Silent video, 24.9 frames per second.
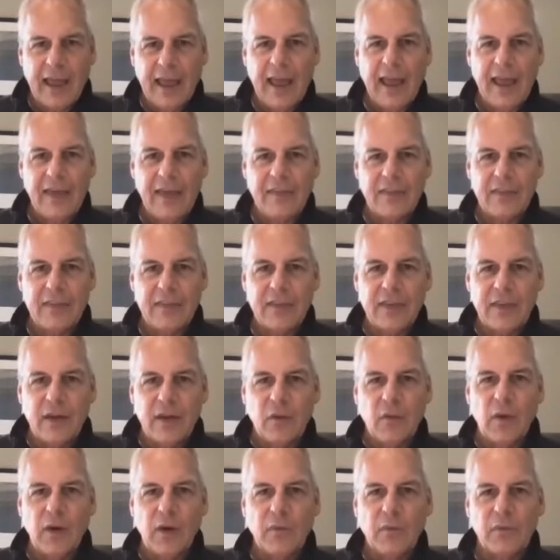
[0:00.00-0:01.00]
And
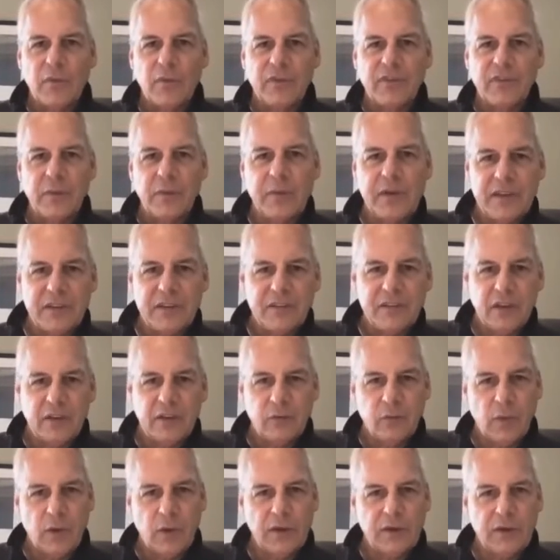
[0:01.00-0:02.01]
when somebody
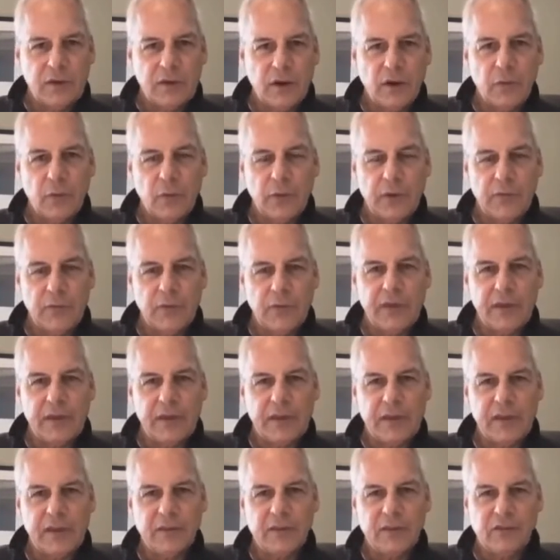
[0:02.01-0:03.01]
says, well, we really
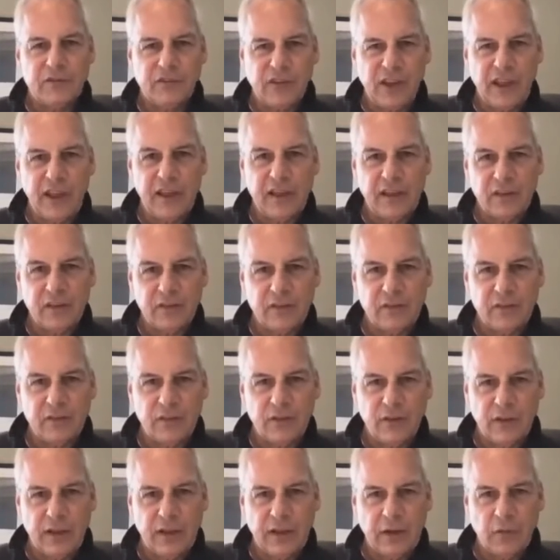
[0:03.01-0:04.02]
need to change,
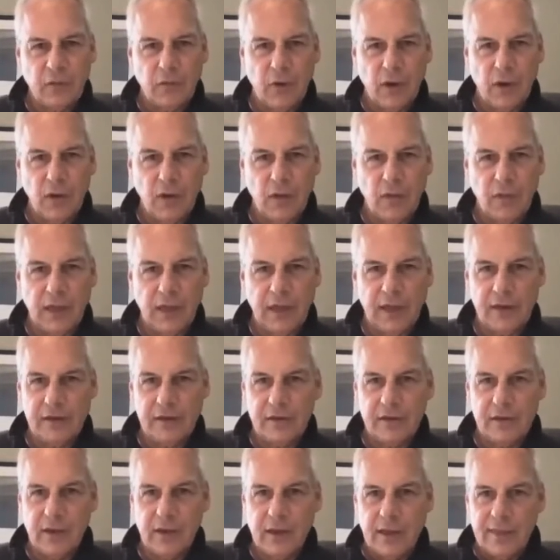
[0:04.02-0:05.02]
they're like, well,
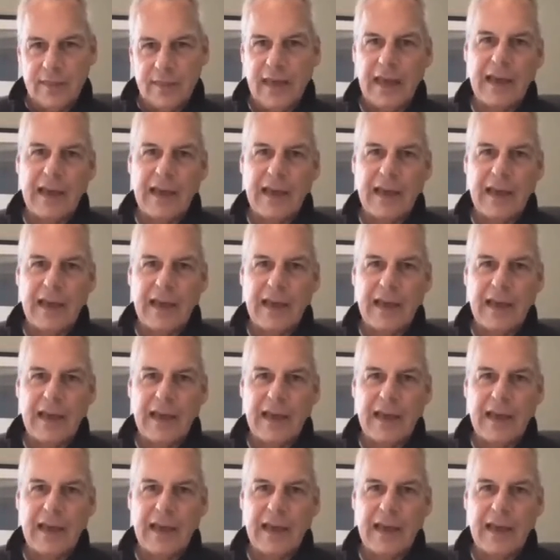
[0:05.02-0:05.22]
then that